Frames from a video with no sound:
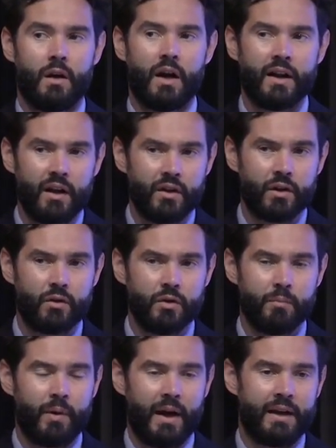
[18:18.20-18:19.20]
Another
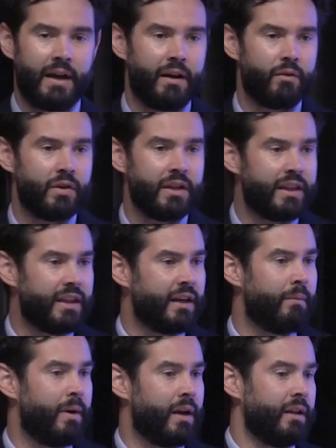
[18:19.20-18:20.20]
group I, I really think
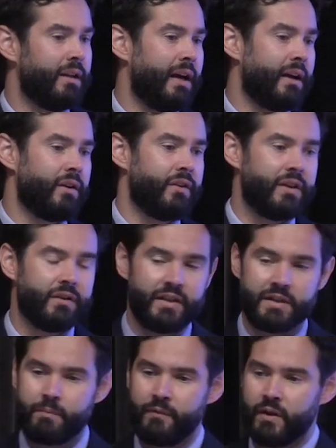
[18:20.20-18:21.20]
about a lot are, the,
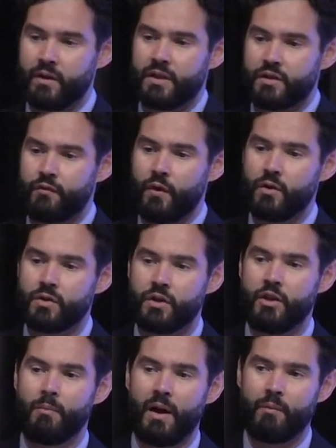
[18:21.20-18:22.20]
these, there are these folks who
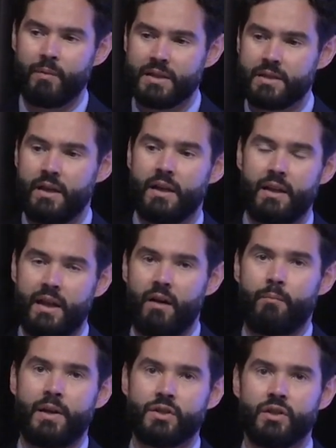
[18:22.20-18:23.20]
you might be seeing in the
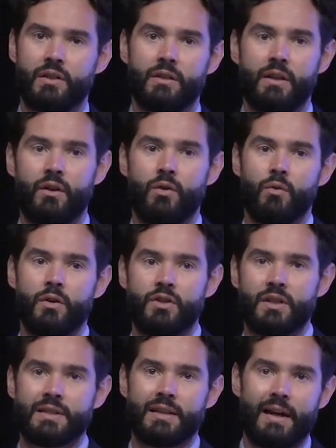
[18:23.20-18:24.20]
outpatient clinic who are
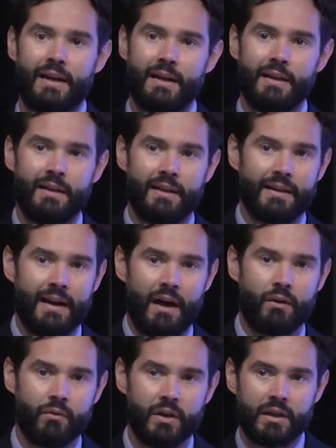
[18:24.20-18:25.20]
just like
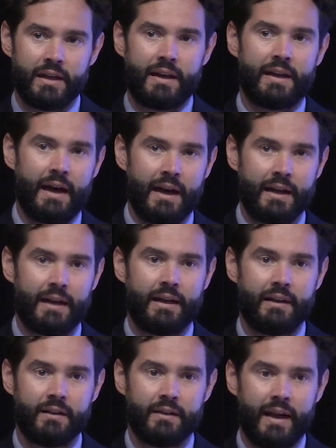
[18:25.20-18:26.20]
not really kind of
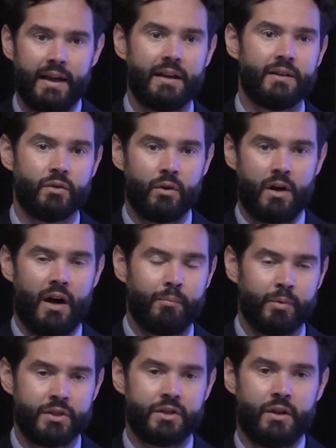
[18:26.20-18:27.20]
getting to
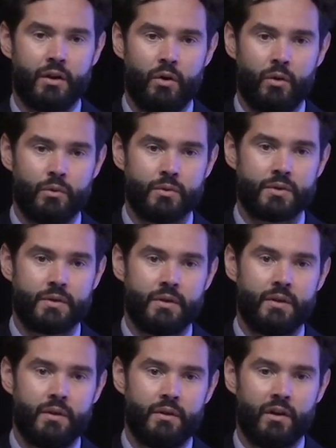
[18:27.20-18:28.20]
accomplish their goals.
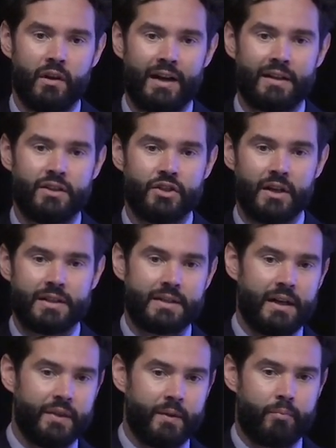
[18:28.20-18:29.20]
They're like
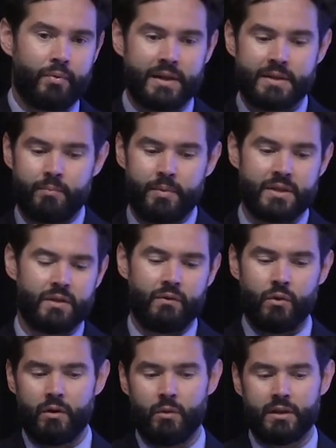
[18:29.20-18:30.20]
just on the precipice of
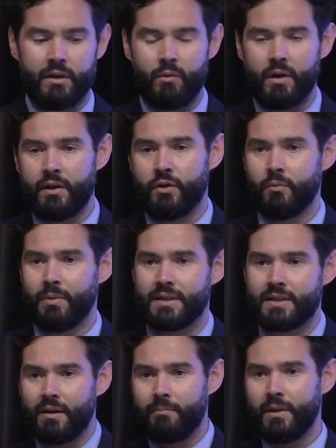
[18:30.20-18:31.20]
doing what they want to do, but
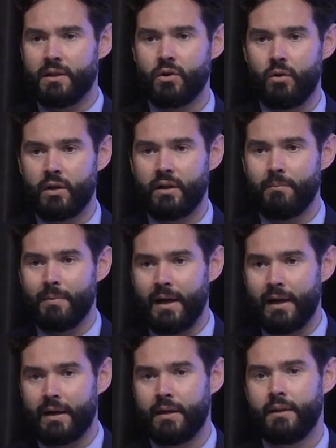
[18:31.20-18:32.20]
something's holding them
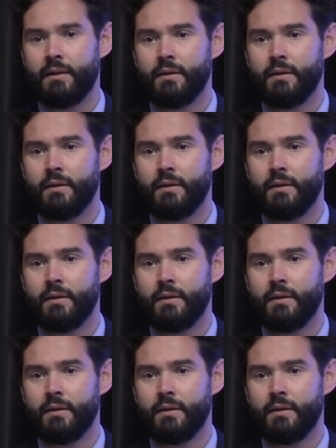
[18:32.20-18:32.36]
back.